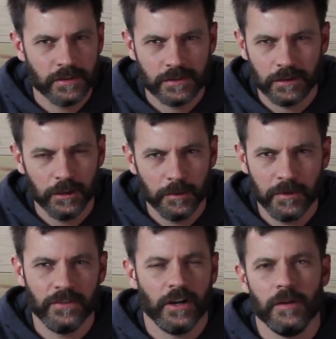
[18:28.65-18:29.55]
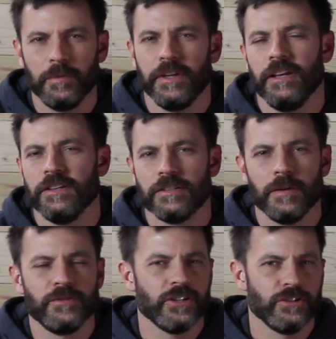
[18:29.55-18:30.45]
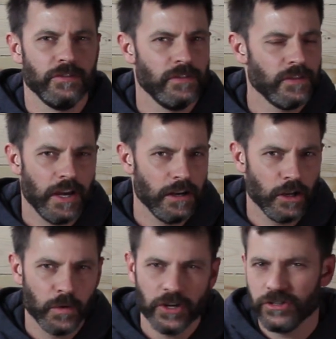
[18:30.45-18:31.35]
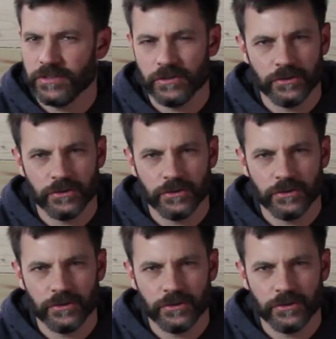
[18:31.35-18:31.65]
This is a little bit of a complicated subject, so if you've got any questions,